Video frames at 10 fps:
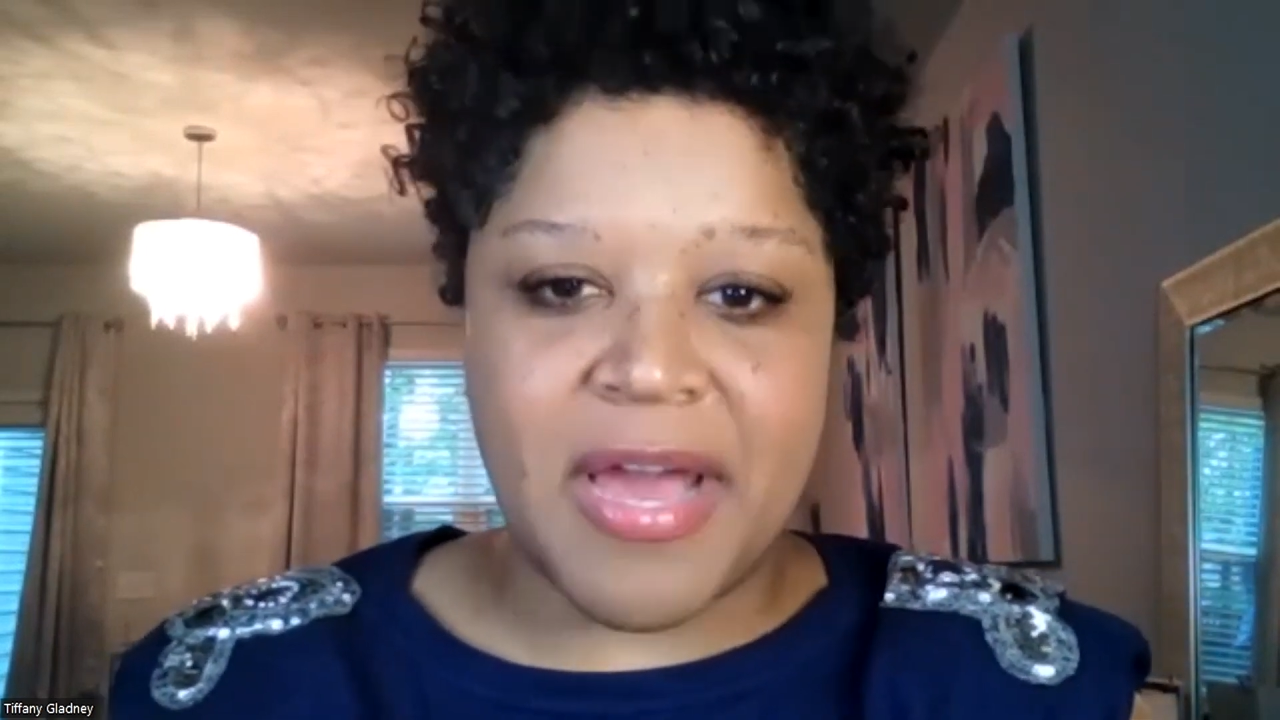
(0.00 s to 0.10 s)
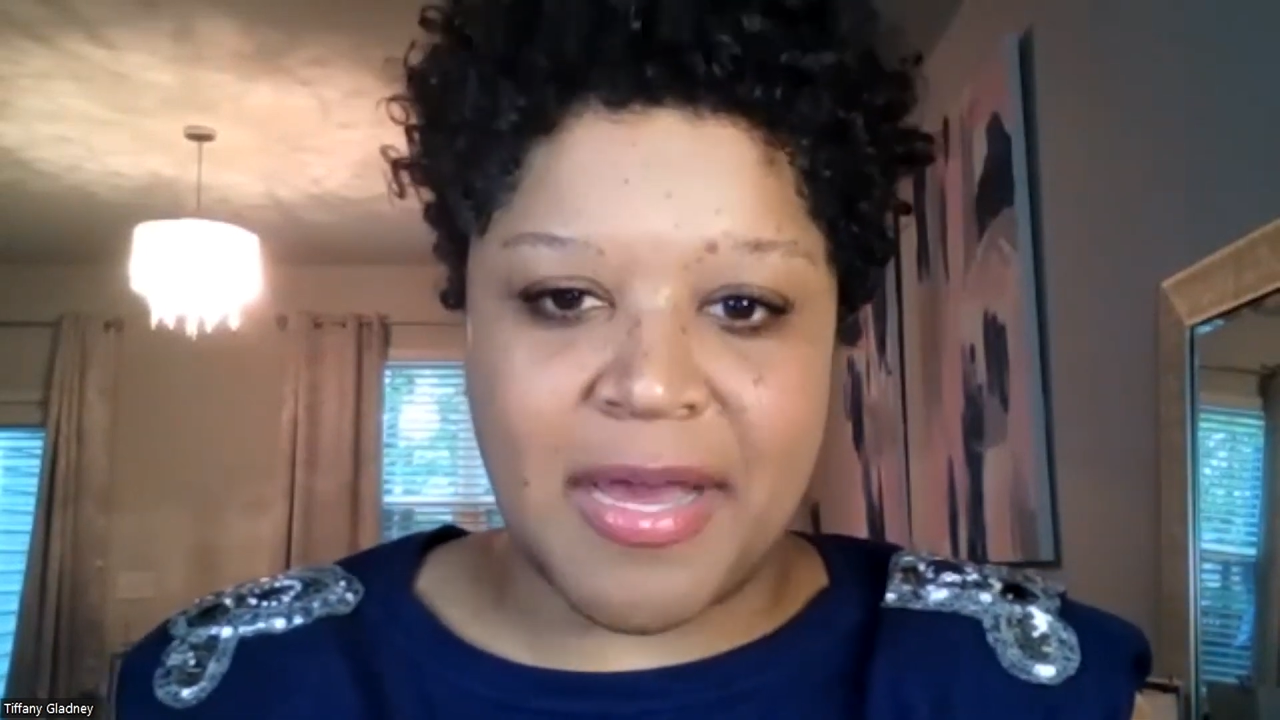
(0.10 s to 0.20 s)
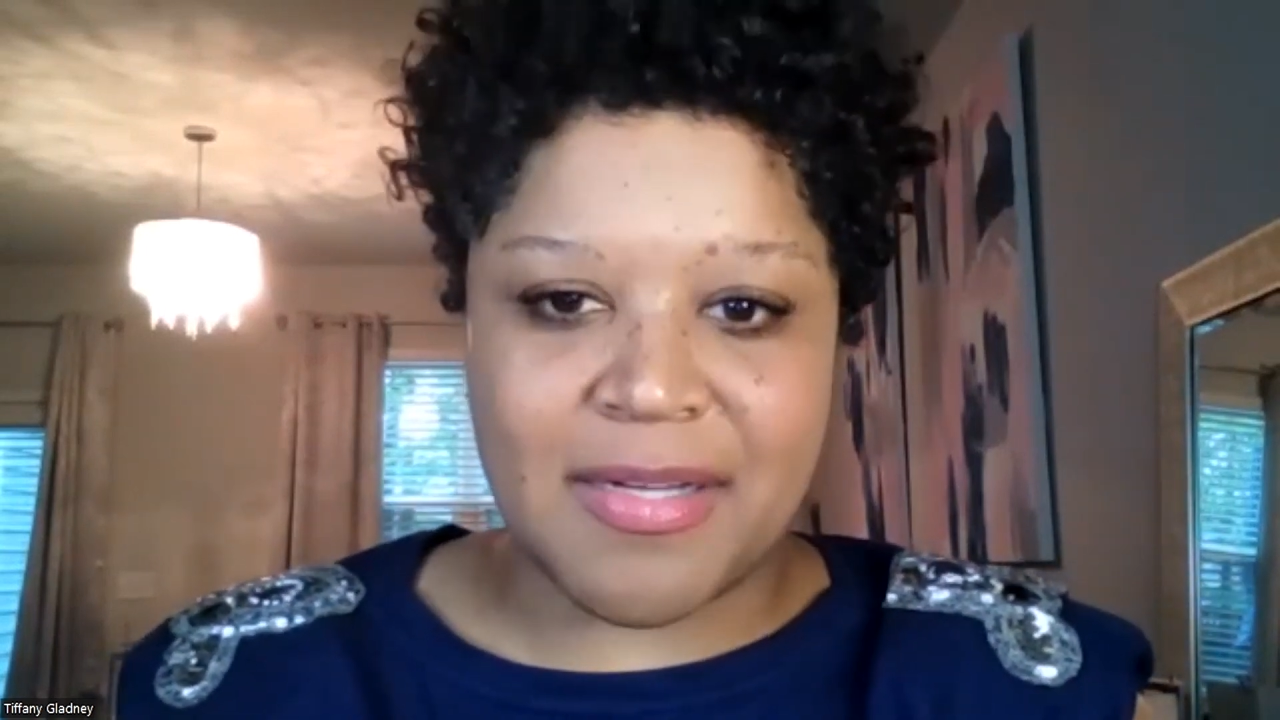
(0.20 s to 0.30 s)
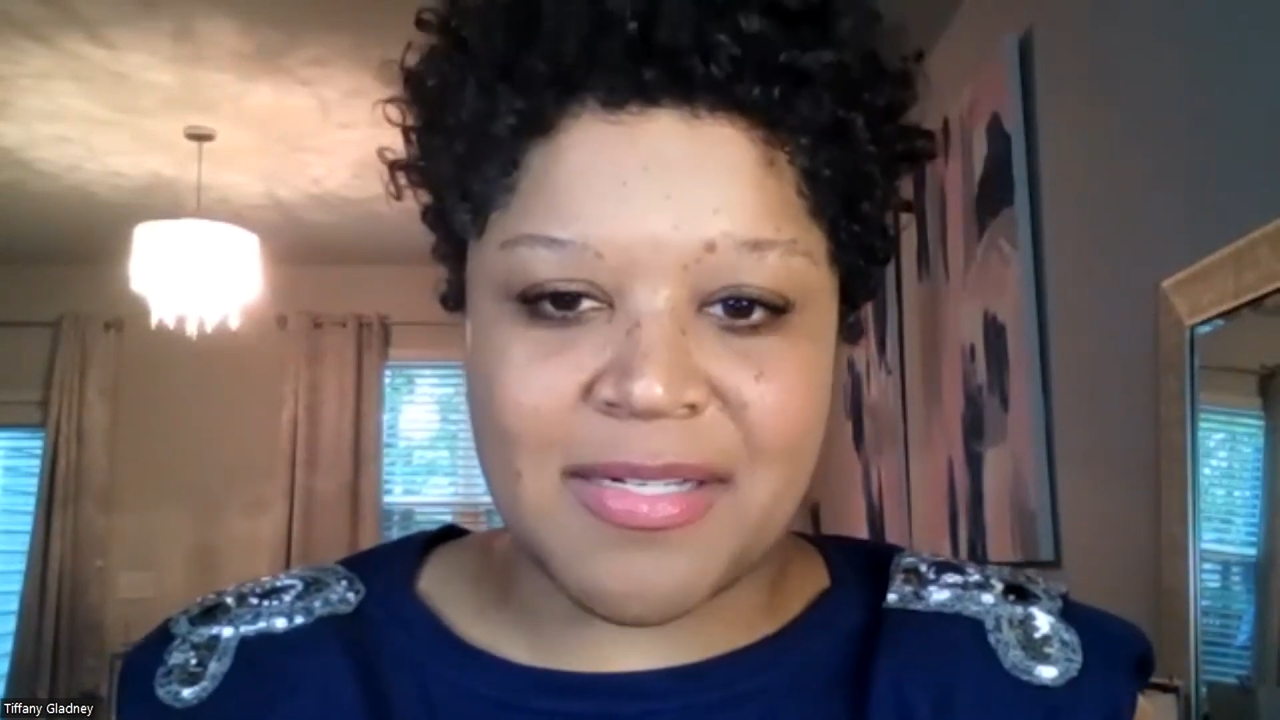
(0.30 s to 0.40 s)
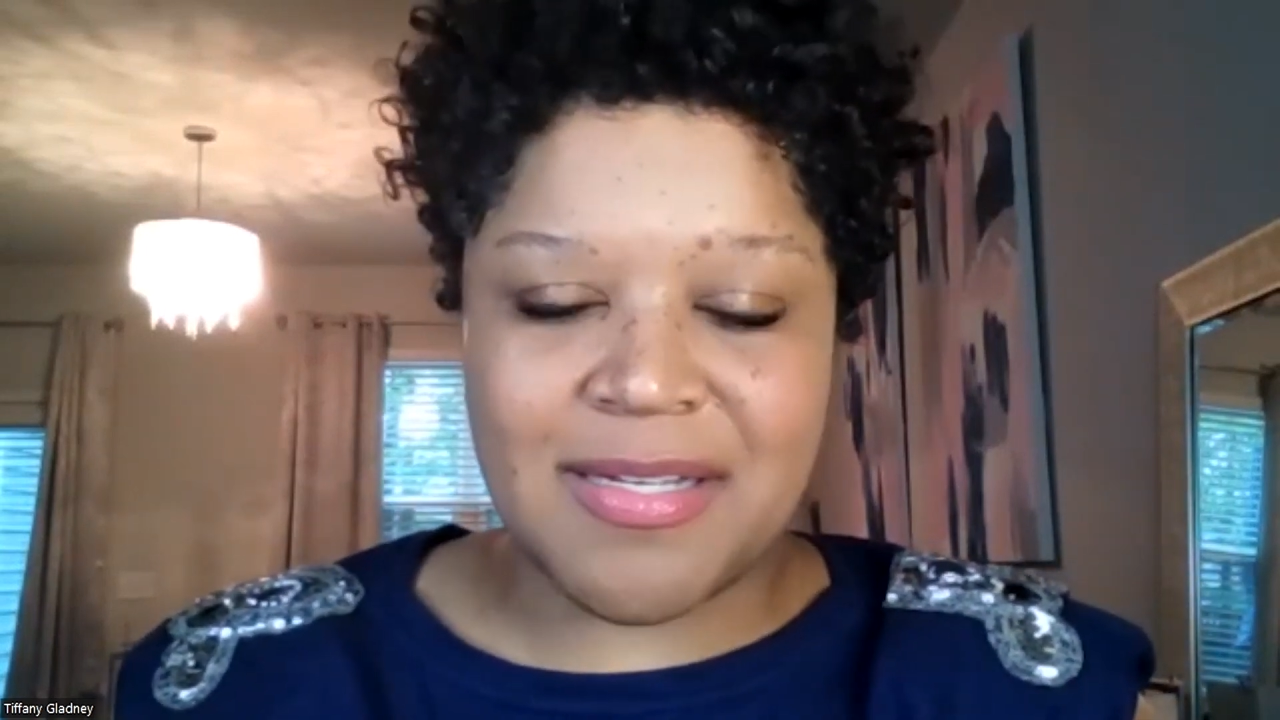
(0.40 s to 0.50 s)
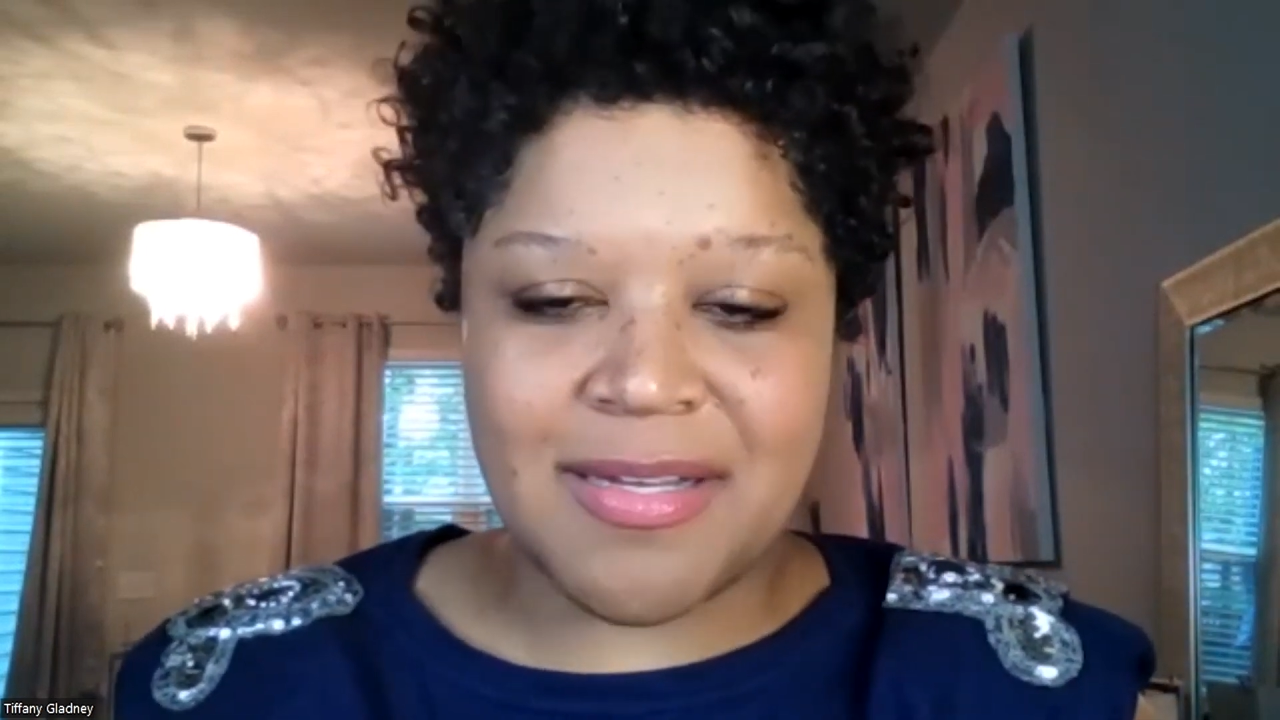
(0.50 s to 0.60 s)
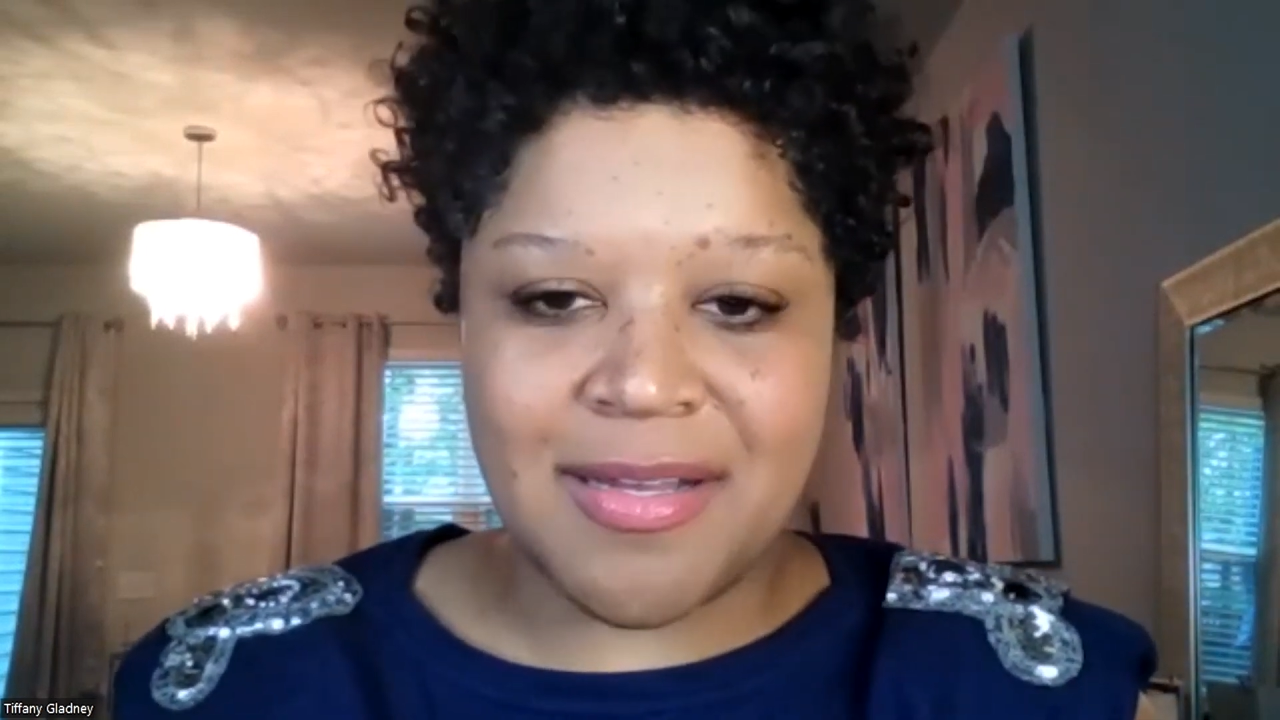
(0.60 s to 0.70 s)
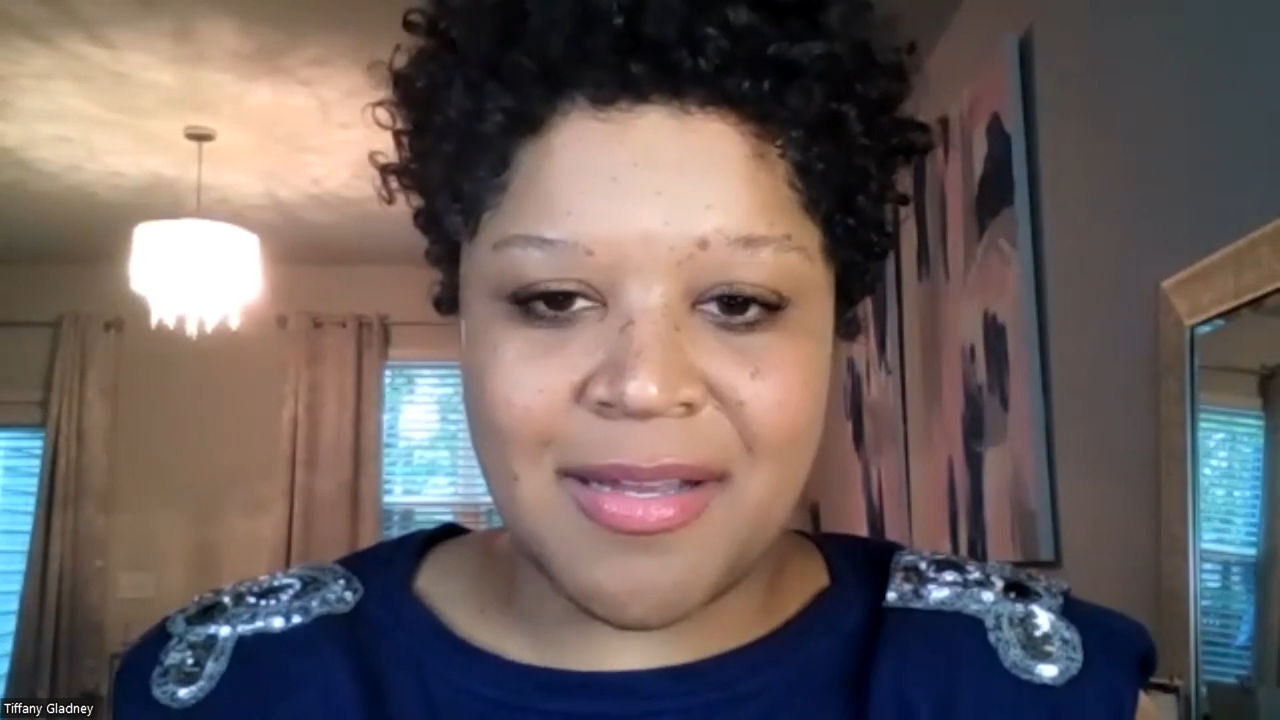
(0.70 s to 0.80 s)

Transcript: Act.